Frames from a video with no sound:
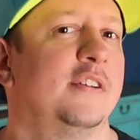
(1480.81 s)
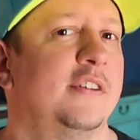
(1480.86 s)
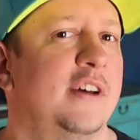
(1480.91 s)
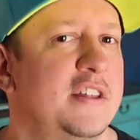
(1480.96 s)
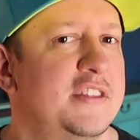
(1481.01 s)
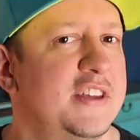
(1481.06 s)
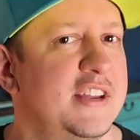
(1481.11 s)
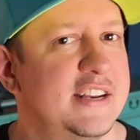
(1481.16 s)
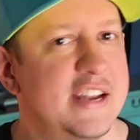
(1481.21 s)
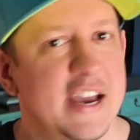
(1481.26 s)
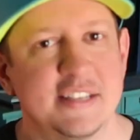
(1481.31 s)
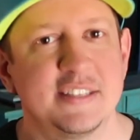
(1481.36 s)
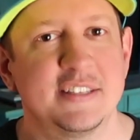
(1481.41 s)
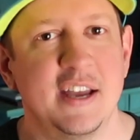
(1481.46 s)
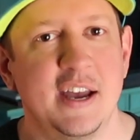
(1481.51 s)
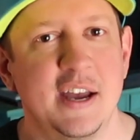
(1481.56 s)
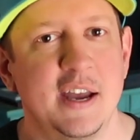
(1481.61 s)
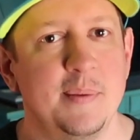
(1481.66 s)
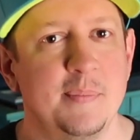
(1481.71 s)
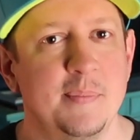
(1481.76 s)
I think next
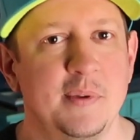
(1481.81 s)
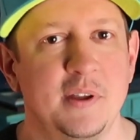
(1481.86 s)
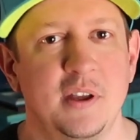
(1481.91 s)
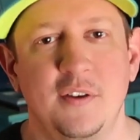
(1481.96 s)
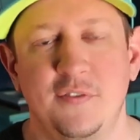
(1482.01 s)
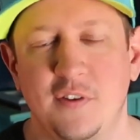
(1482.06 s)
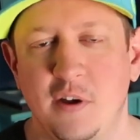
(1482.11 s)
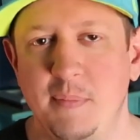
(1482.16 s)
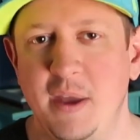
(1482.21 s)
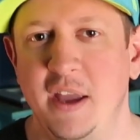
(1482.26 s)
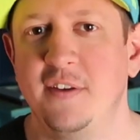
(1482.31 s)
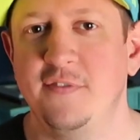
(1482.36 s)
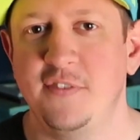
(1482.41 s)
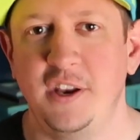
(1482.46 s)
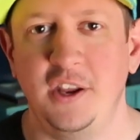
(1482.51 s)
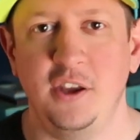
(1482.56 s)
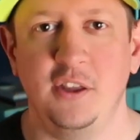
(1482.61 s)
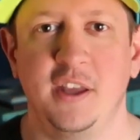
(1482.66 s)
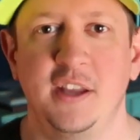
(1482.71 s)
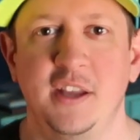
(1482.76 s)
time, if I make a
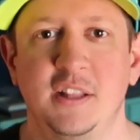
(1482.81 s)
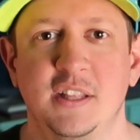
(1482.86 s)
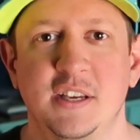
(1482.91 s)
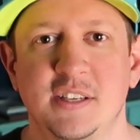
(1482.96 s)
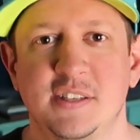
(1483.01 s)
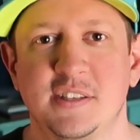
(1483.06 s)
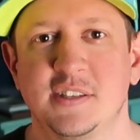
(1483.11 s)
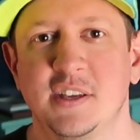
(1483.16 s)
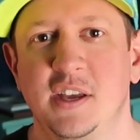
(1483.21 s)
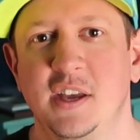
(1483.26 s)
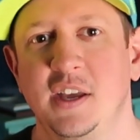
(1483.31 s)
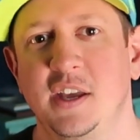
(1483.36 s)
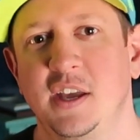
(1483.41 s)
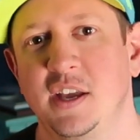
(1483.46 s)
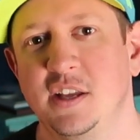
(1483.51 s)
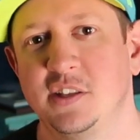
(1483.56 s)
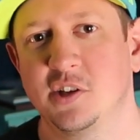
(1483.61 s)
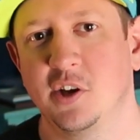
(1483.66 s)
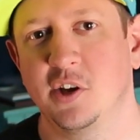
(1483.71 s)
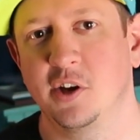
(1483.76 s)
video like this,
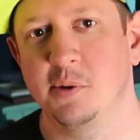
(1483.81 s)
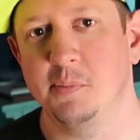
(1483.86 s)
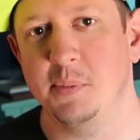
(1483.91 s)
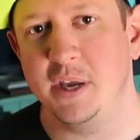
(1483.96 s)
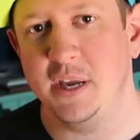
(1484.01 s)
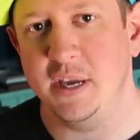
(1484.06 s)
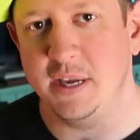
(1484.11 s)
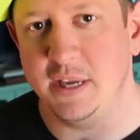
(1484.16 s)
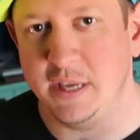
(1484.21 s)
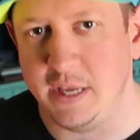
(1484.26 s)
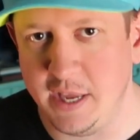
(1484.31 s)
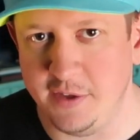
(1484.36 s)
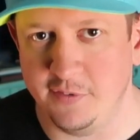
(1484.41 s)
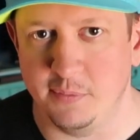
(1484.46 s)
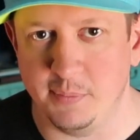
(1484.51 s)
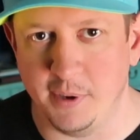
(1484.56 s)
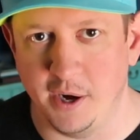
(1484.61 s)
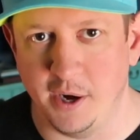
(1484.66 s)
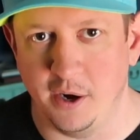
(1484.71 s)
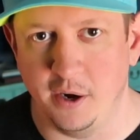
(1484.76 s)
it's gonna be
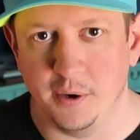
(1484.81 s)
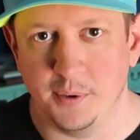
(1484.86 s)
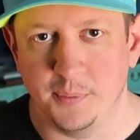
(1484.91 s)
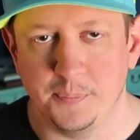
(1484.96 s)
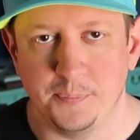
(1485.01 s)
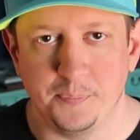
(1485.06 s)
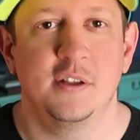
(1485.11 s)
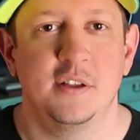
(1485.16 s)
even better.